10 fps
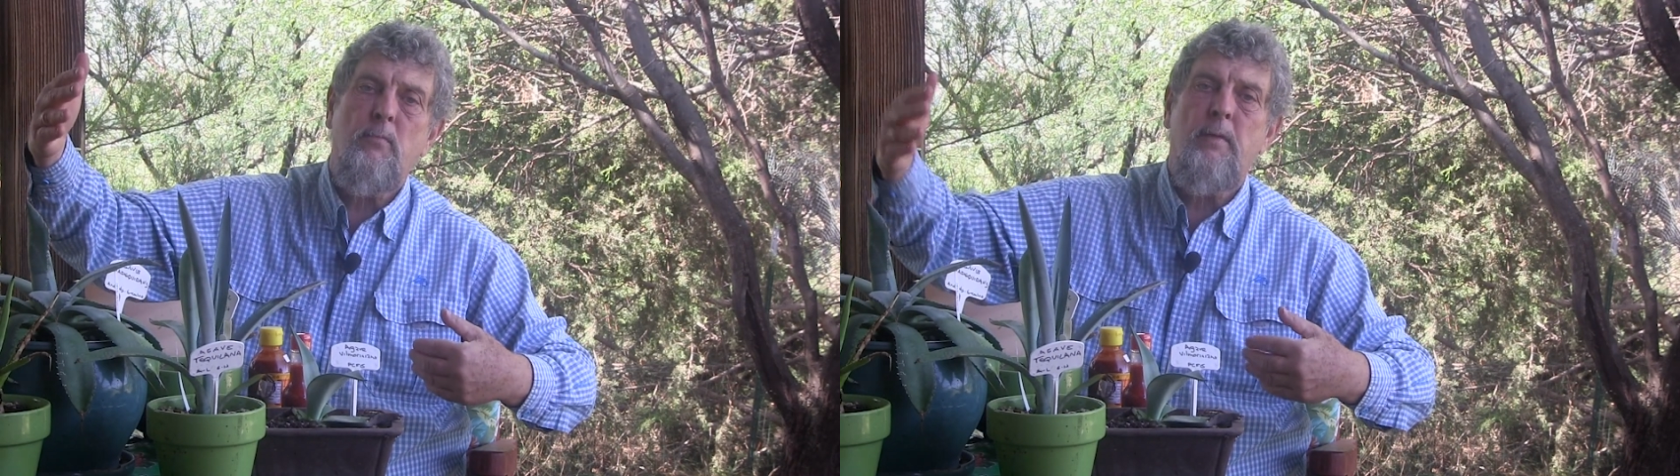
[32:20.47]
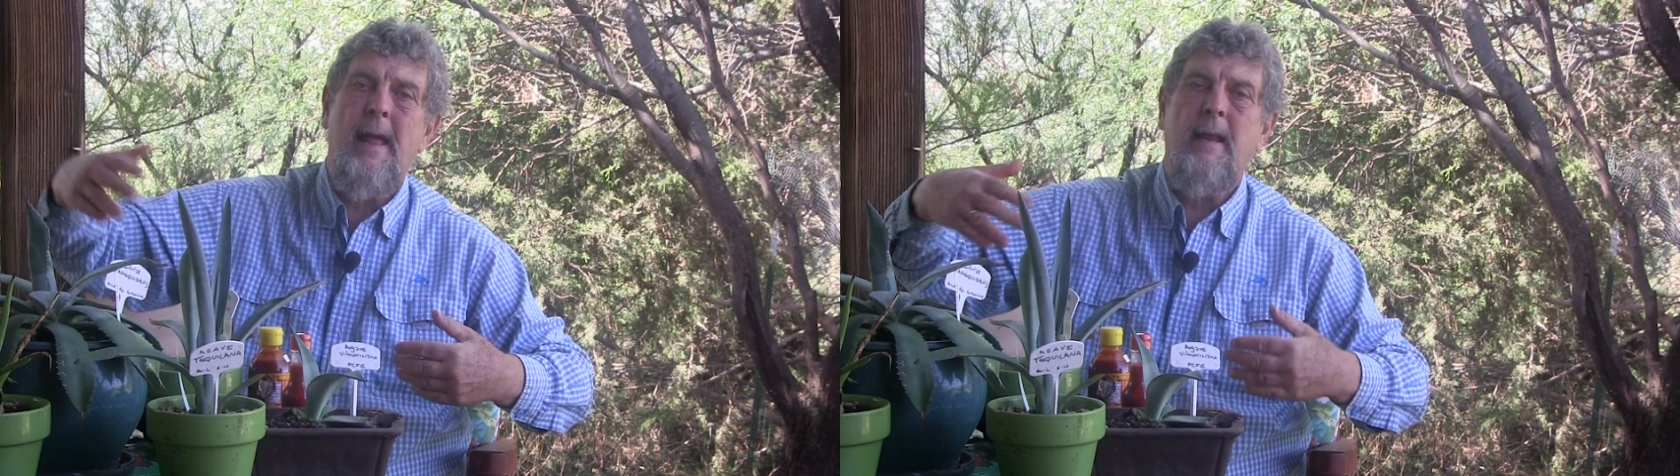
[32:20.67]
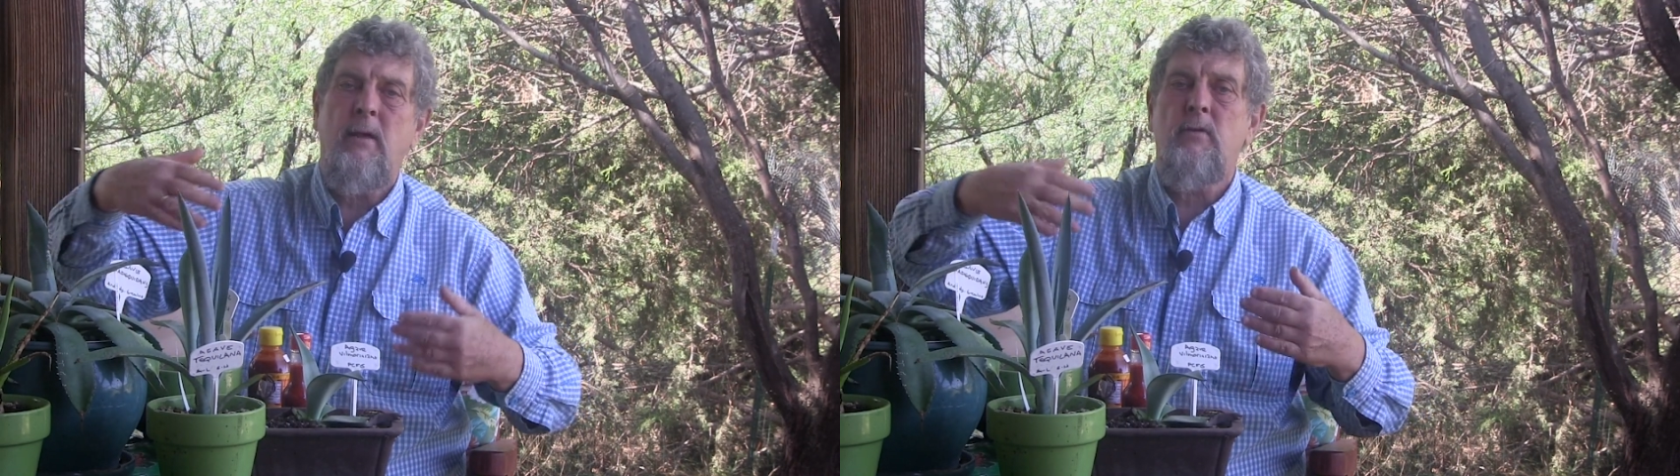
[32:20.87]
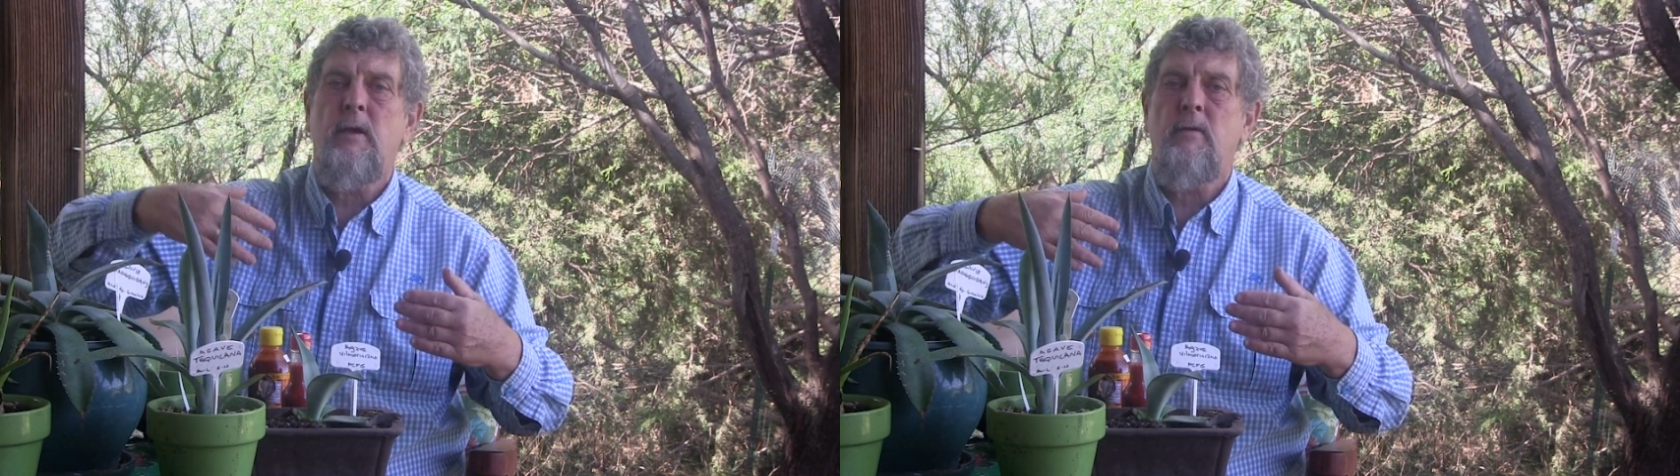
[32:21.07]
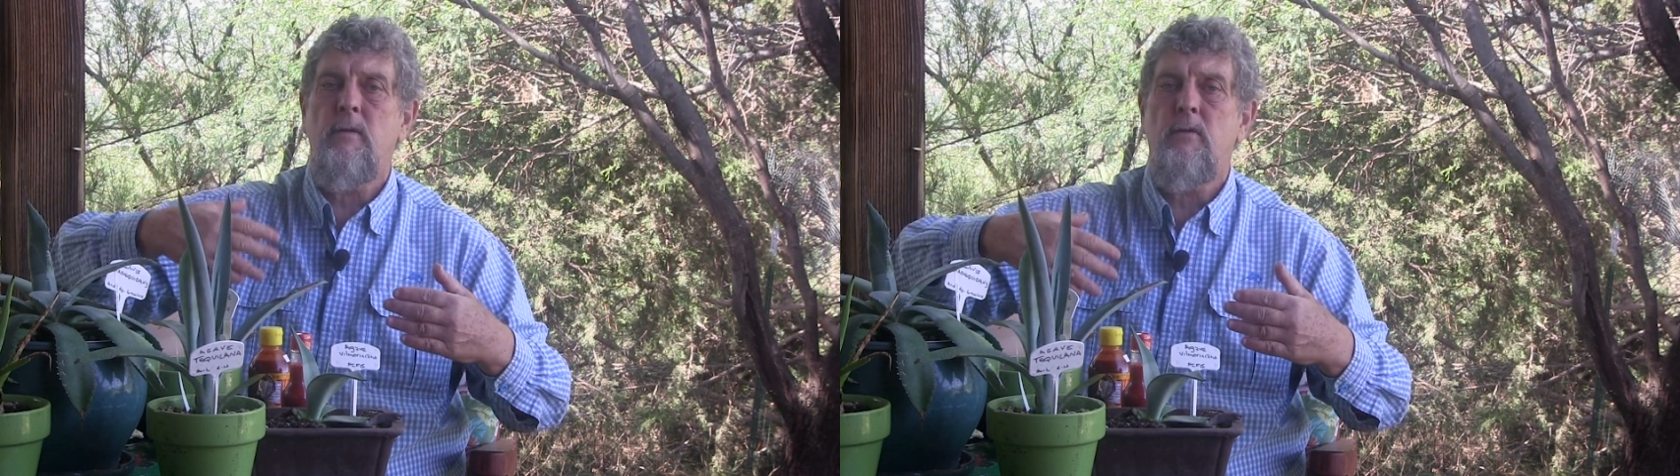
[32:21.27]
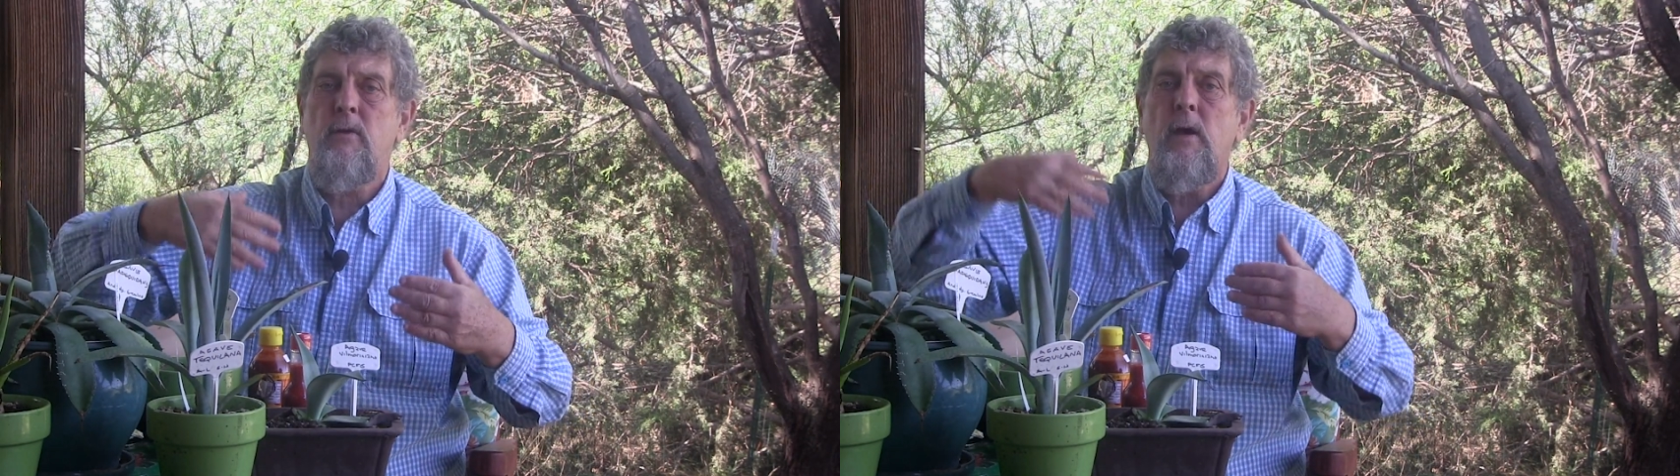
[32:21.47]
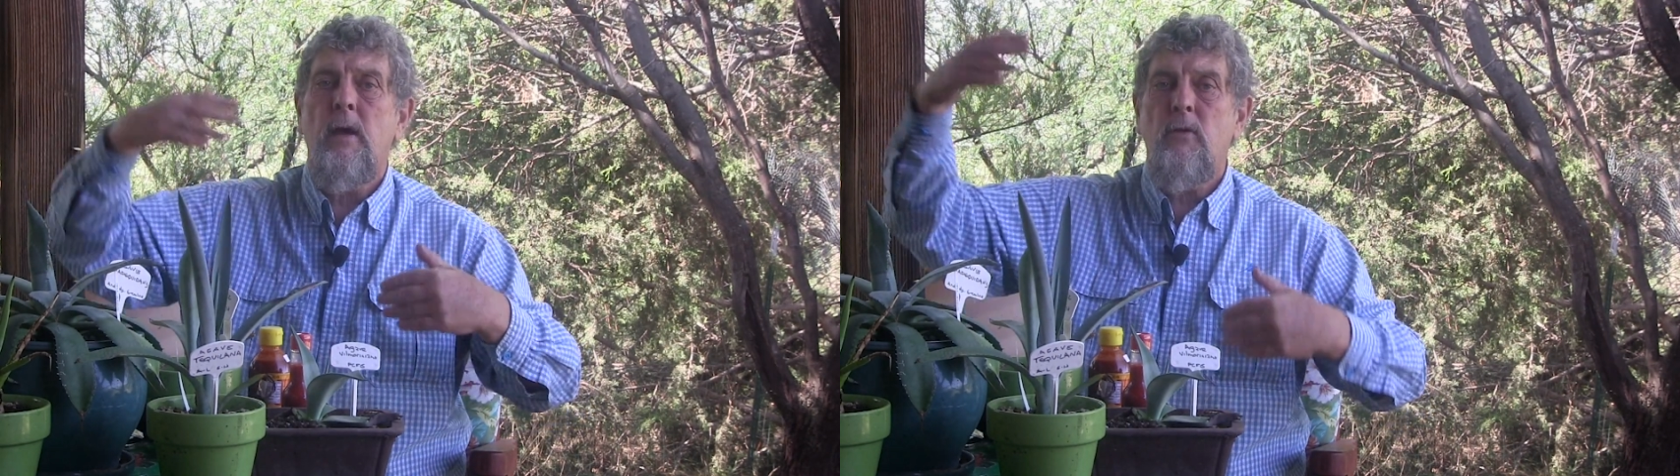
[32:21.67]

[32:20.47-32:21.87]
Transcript: 2 planting seasons,